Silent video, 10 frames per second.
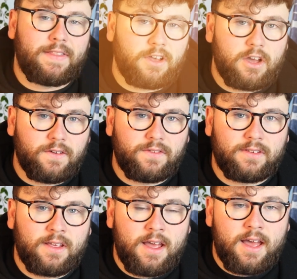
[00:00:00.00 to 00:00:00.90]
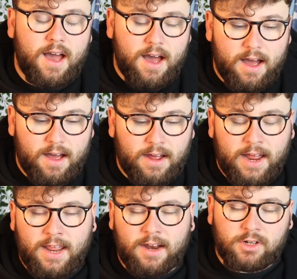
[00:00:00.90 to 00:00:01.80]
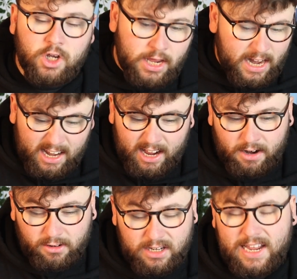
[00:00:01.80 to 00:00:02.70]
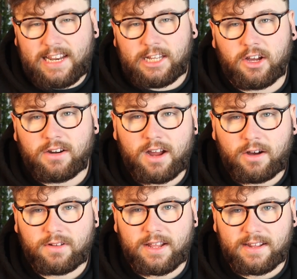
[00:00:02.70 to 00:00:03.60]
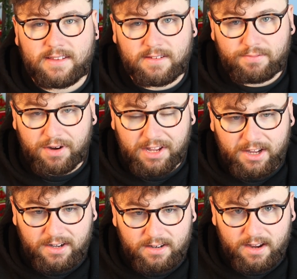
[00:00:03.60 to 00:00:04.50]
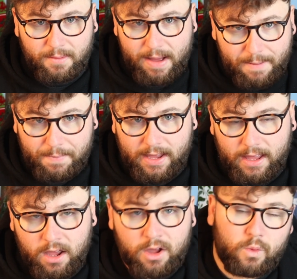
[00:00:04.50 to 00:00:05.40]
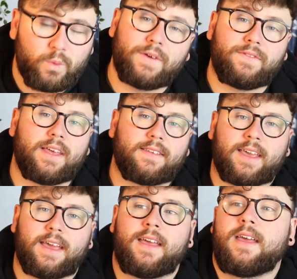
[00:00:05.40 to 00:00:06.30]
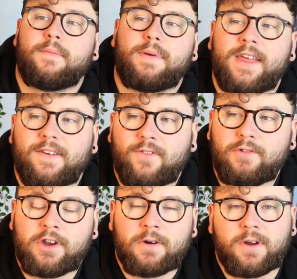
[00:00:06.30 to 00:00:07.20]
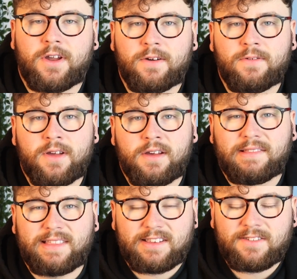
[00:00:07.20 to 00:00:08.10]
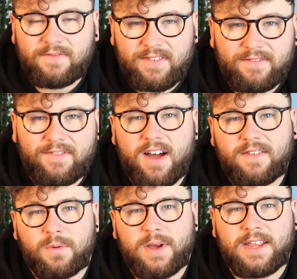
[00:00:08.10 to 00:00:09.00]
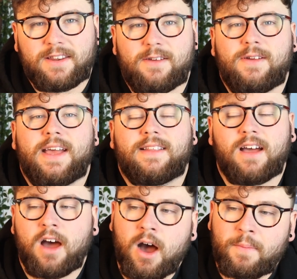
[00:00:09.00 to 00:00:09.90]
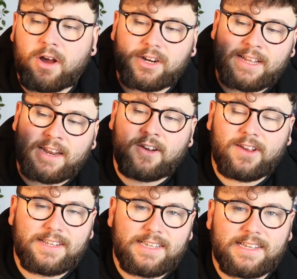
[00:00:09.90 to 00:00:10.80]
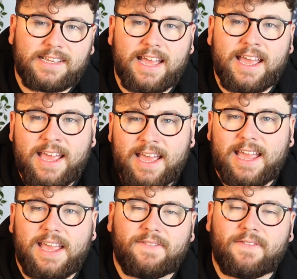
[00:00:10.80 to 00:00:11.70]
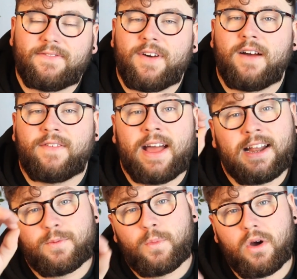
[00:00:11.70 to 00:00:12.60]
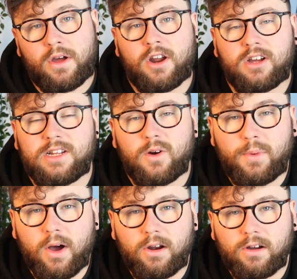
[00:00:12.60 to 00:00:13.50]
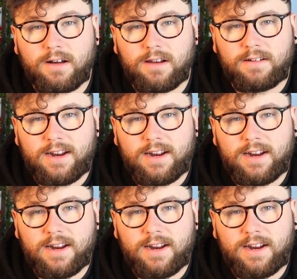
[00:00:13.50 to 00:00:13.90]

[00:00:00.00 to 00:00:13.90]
had the cuffs. And then I was looking at it and I was nearly done. I was like, this is pretty good. I'm happy with this kit. But then I thought, you know what? No, there's something further we can do here to homage that 96 kit even further. And it's put a nice little polo collar